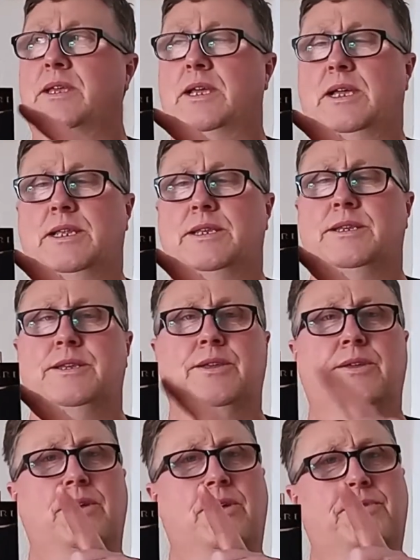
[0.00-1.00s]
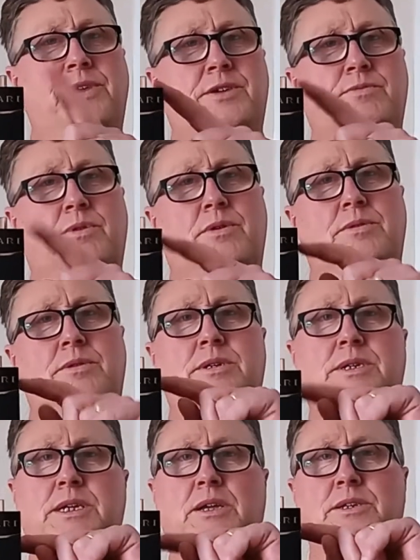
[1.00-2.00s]
And this one,
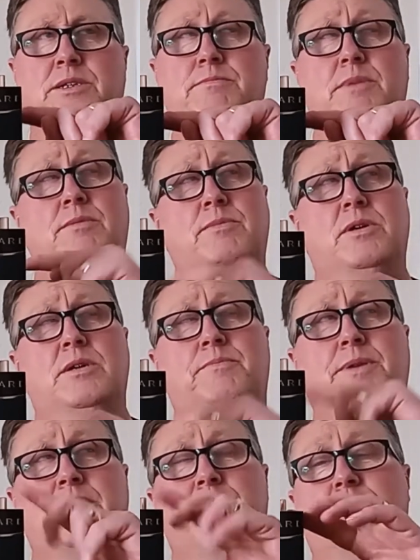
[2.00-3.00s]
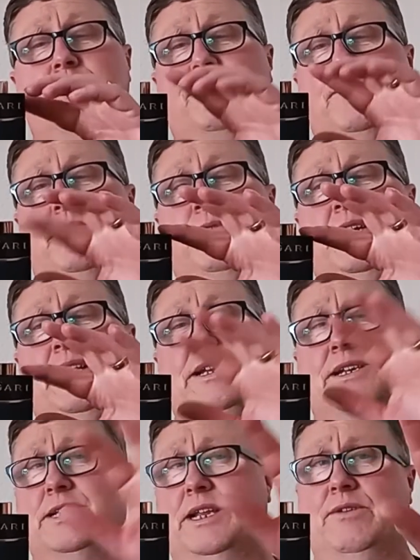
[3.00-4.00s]
in my opinion, what I've heard
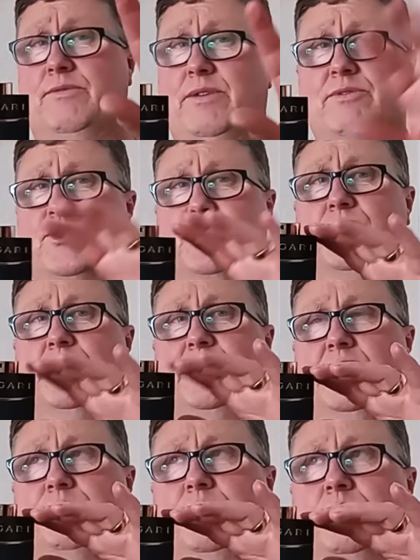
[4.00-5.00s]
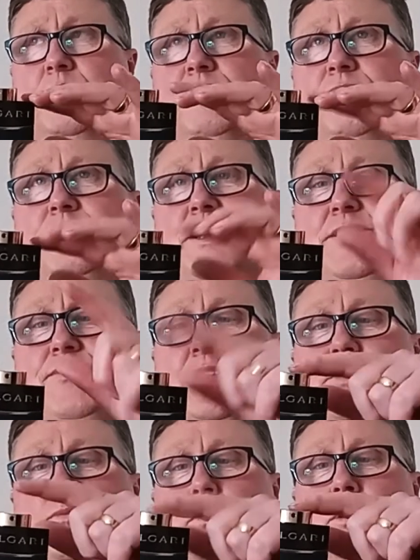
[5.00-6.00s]
again, I've never tried that, but what I've heard,
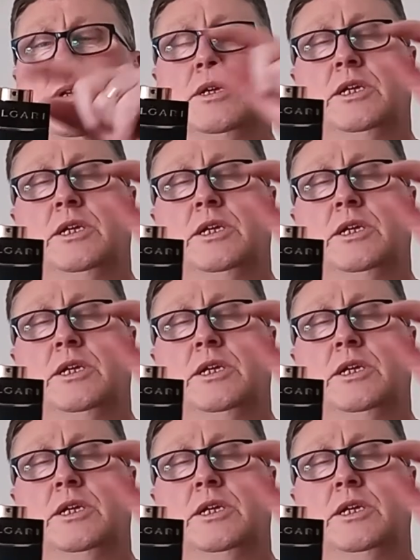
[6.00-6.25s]
this one,